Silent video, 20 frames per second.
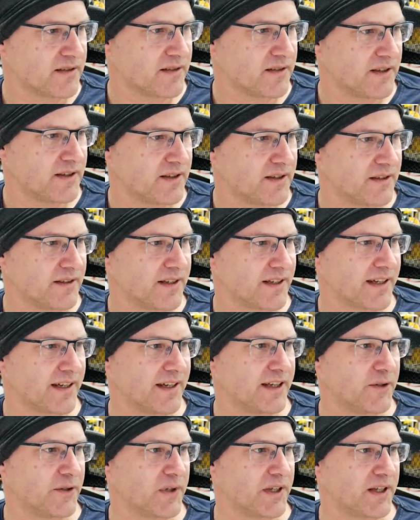Oh,
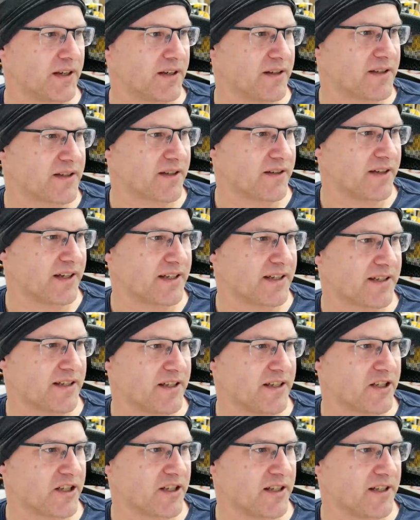okay, here we go. So
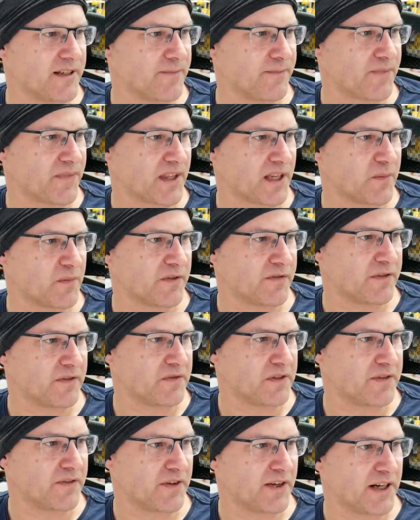SDG number
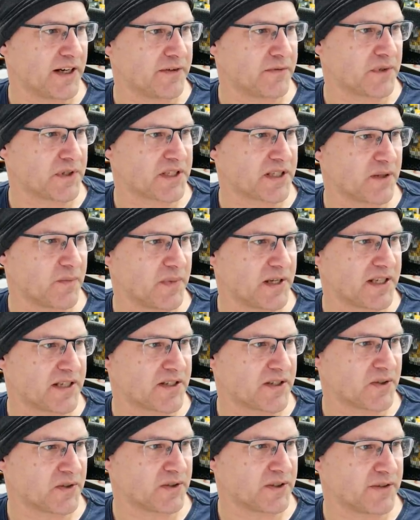55, what's the best
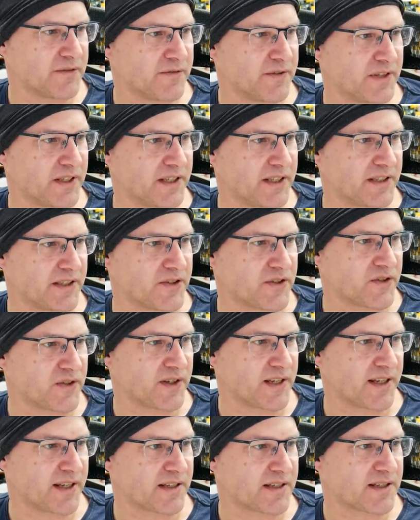solder for
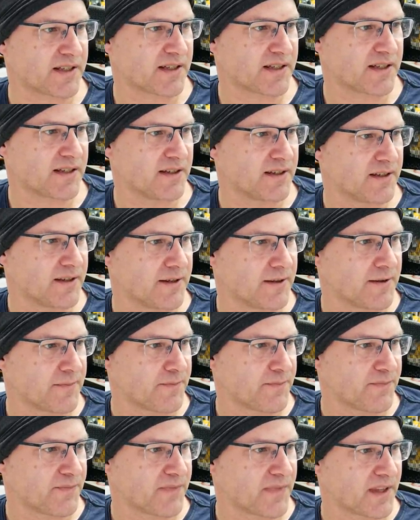electronics?
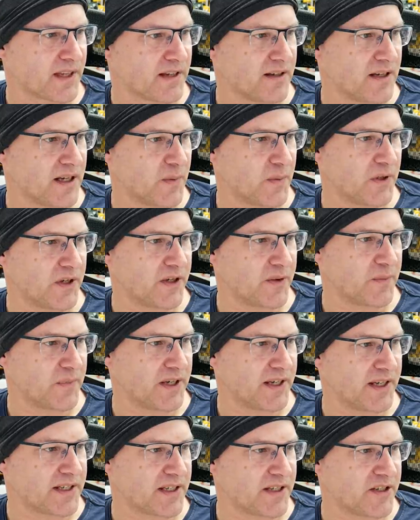uploaded
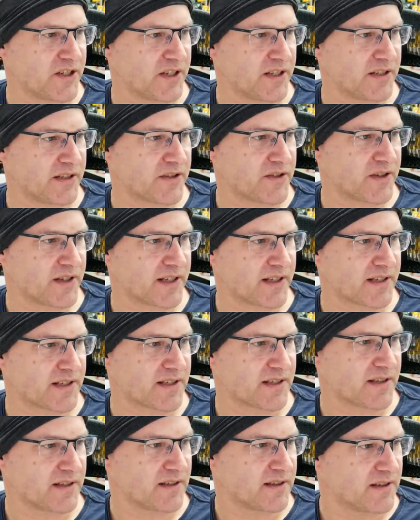by SDG
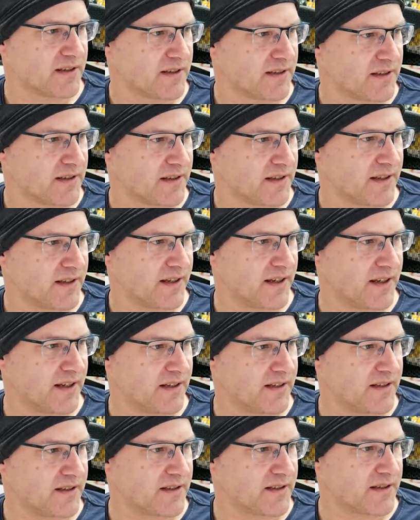Electronics.
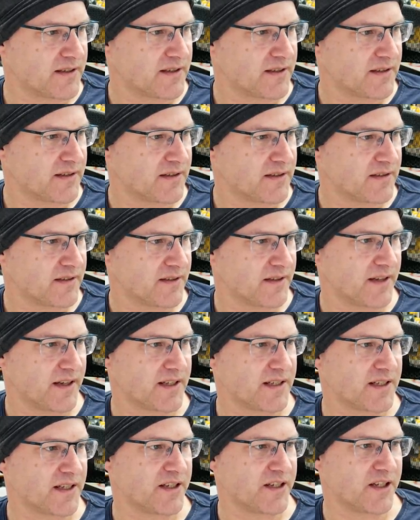And
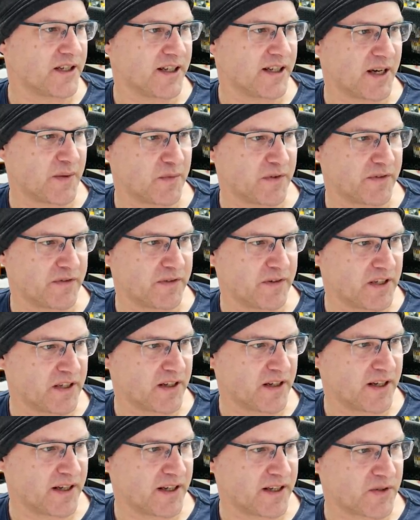SDG number
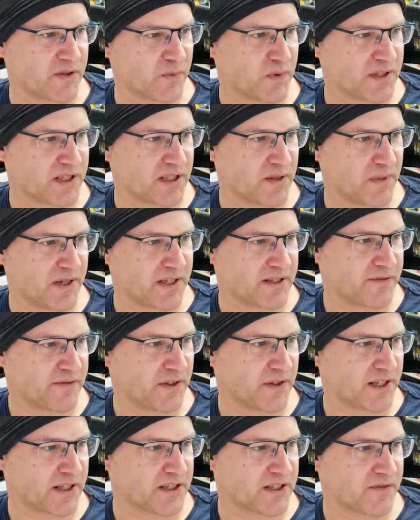59 is what's the best
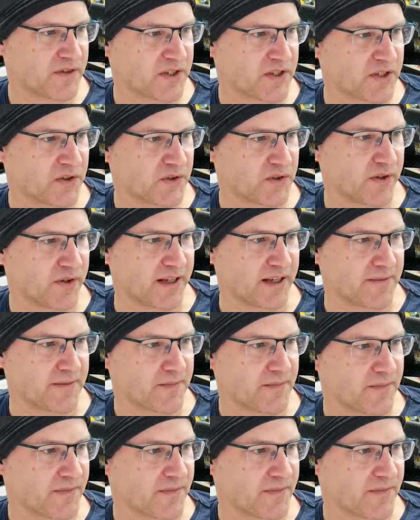flux for soldering?